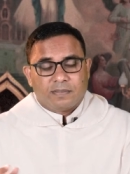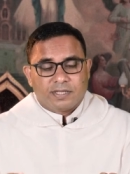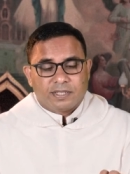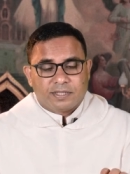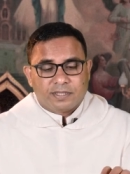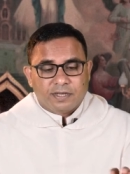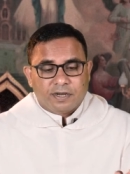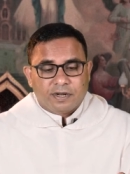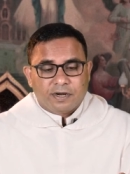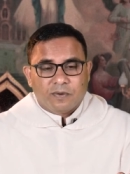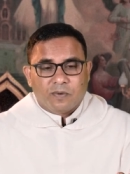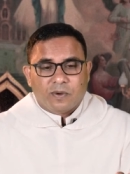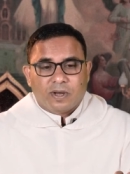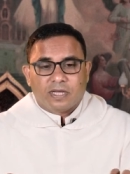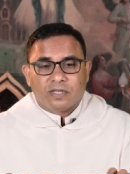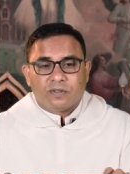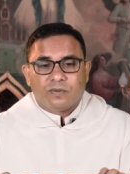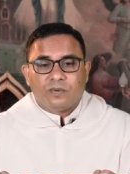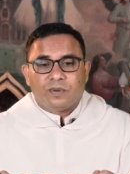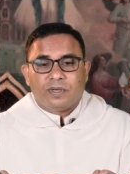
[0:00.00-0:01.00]
But the third
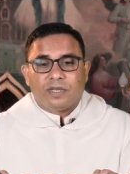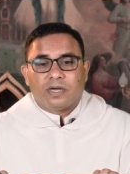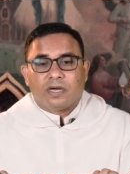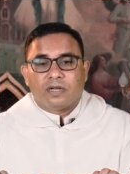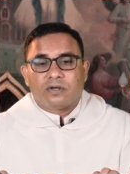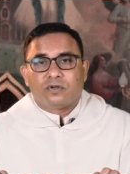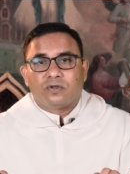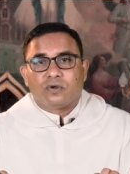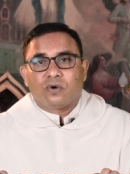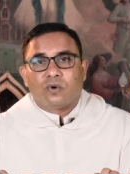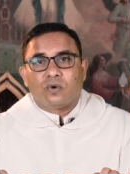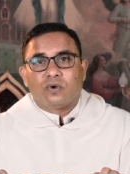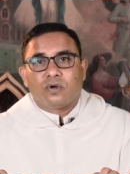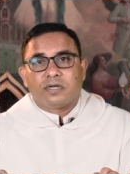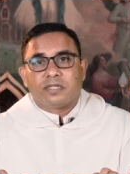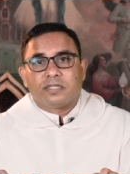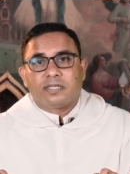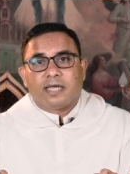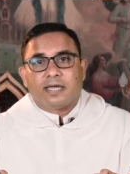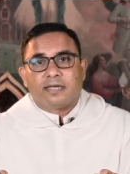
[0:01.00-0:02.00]
one, we are told